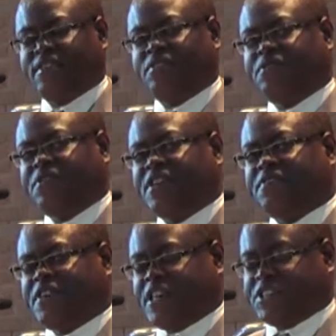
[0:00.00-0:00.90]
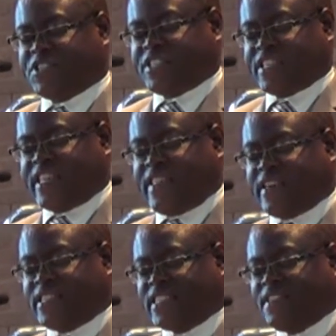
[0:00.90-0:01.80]
Fear figures
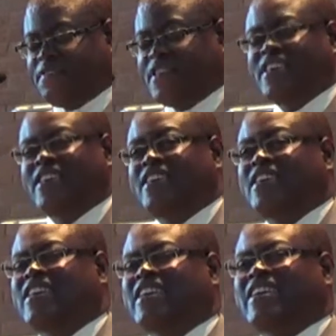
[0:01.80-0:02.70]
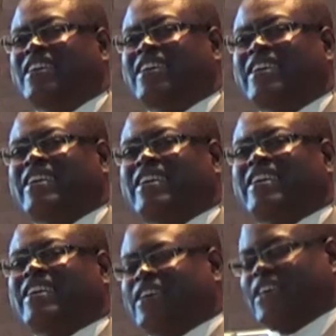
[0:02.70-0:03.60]
that if he
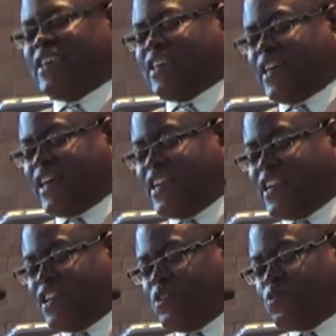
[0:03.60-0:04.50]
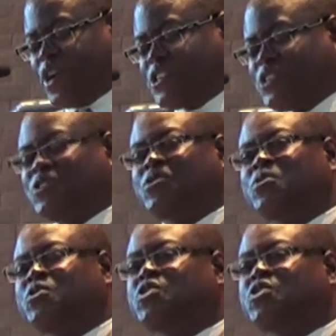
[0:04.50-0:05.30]
can rattle you